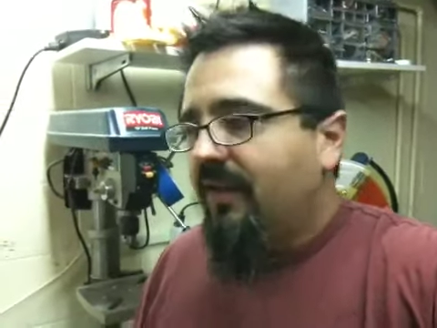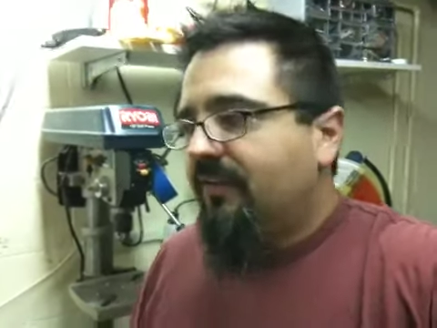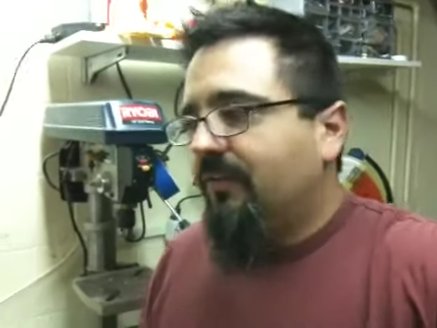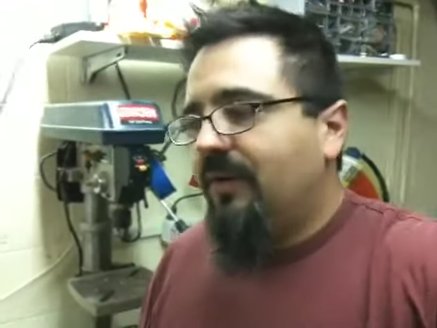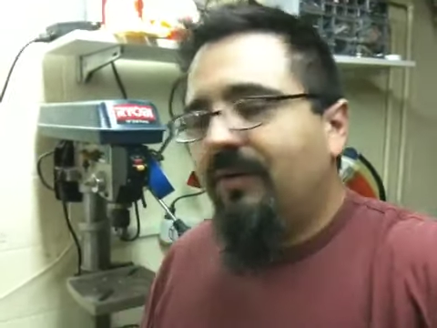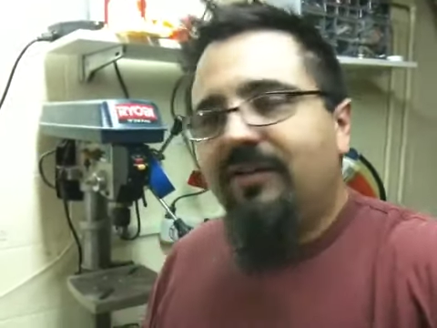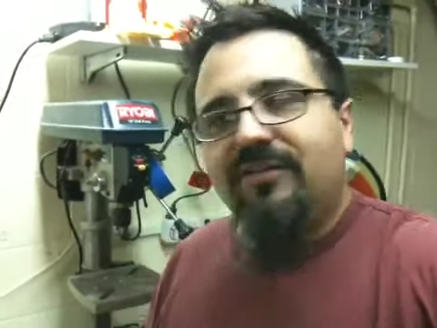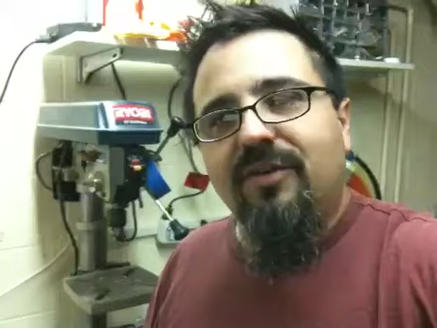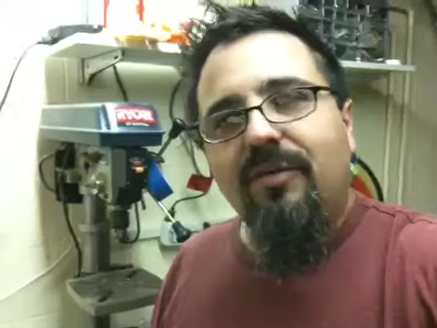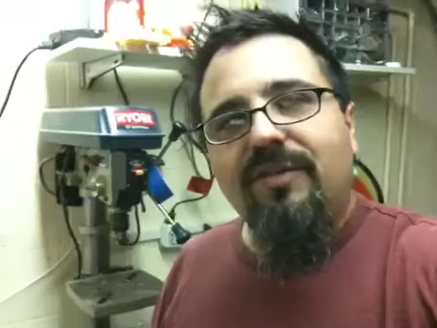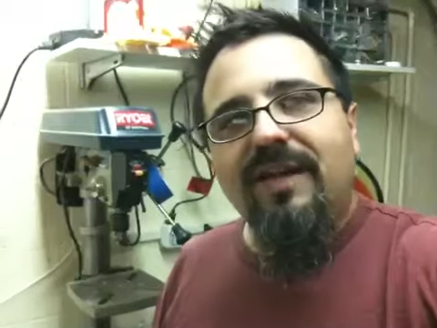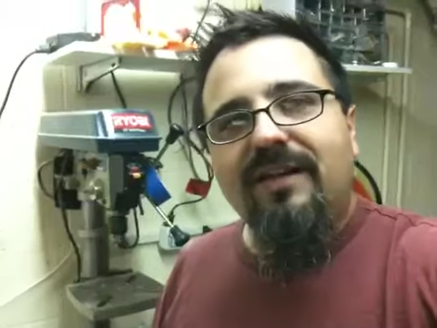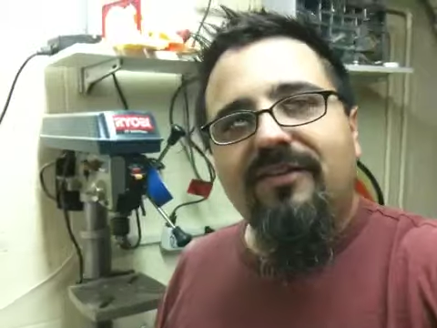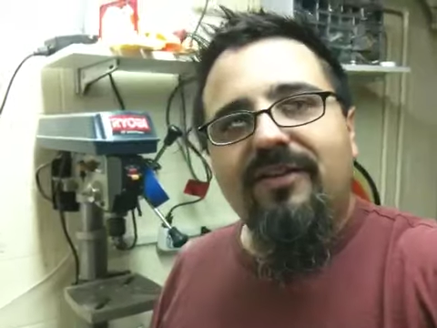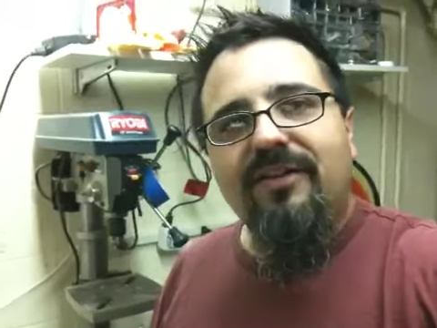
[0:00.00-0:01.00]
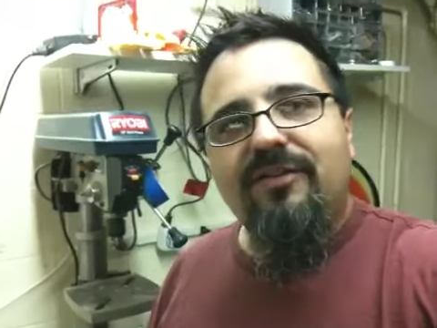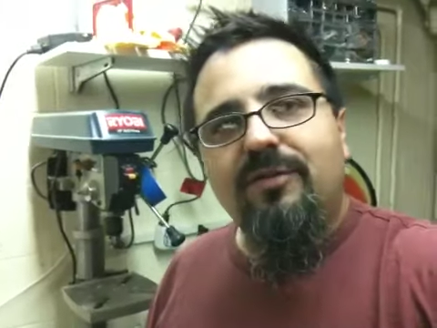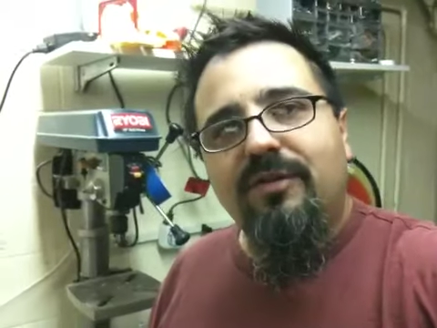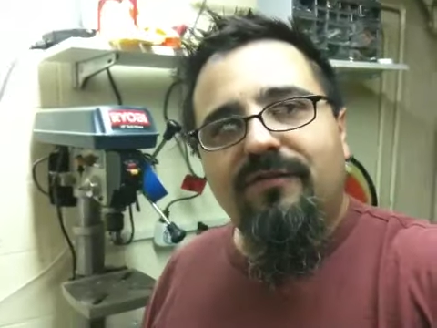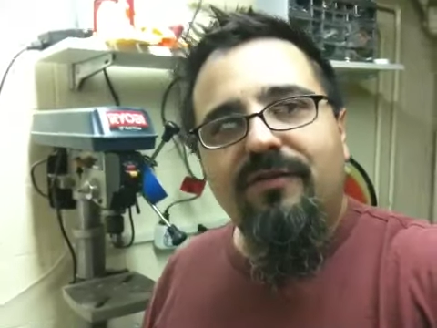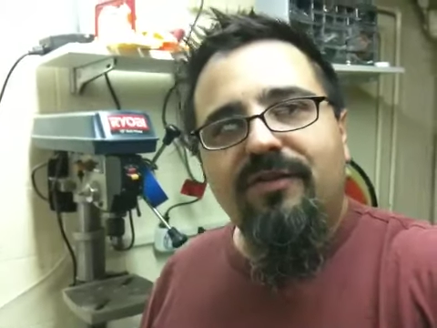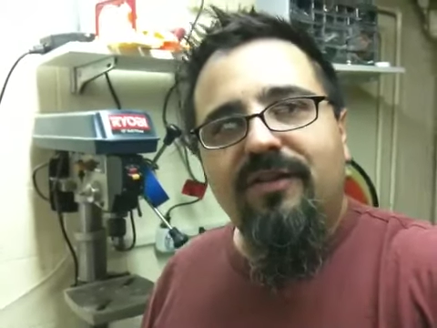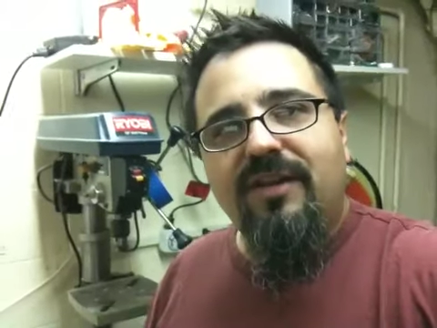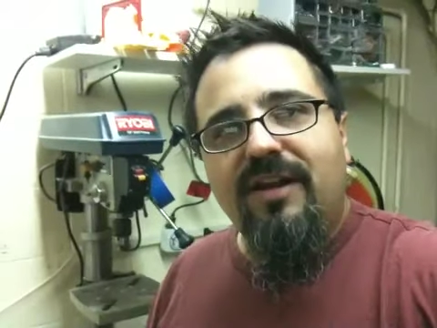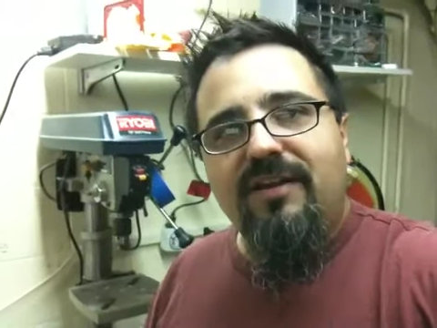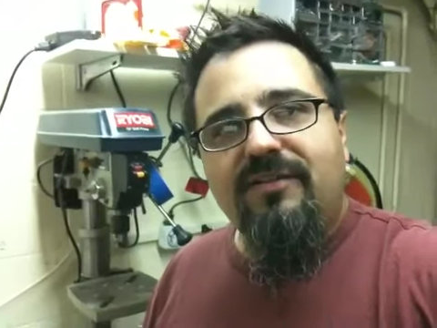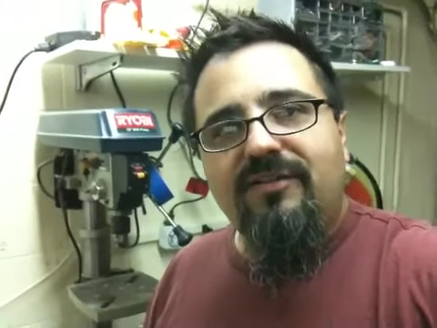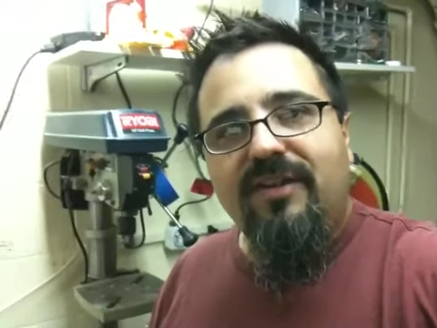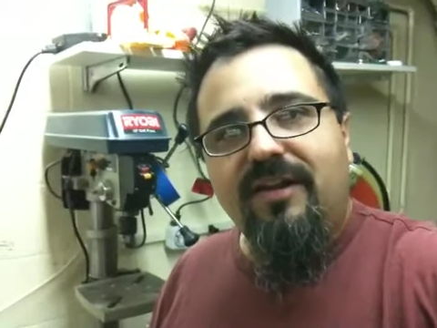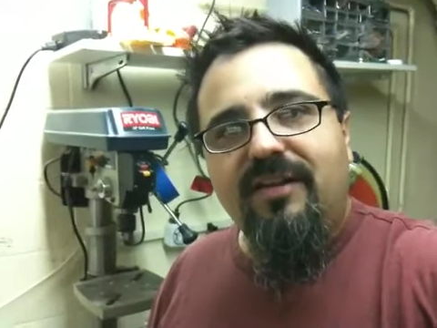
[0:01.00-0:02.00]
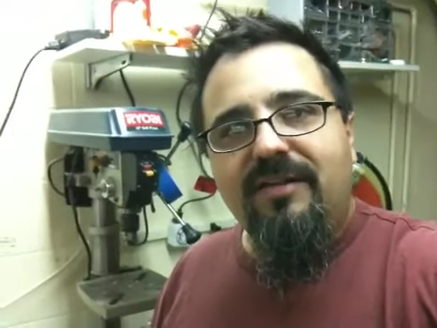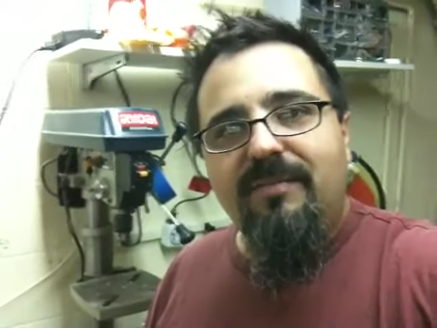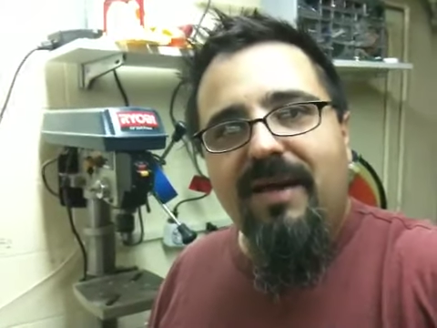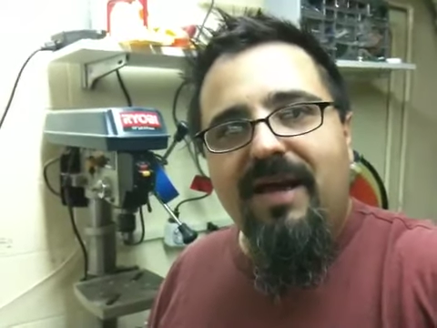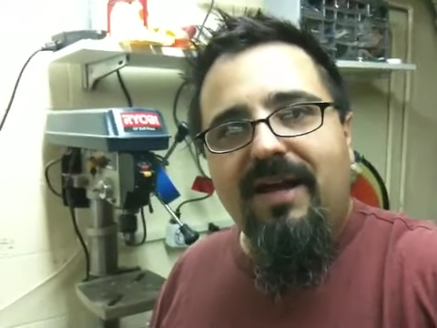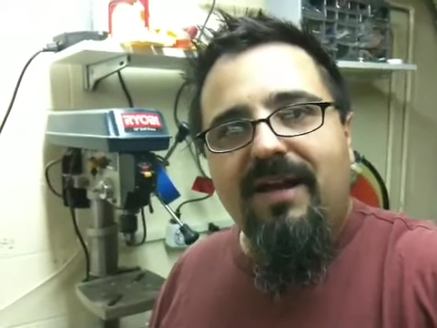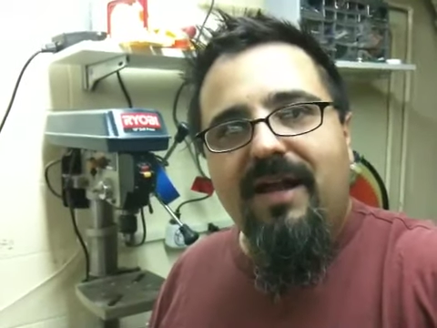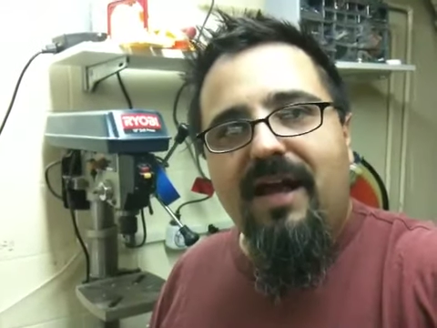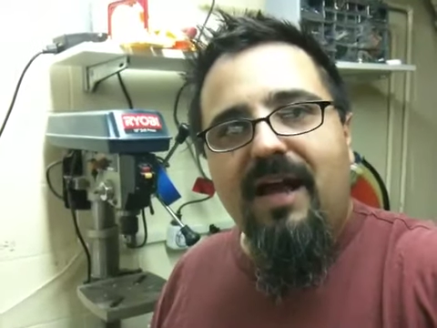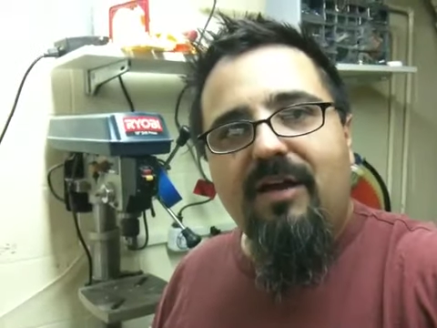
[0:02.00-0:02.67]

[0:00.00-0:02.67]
So anyway, so that's going to do it for today's Daily Matt.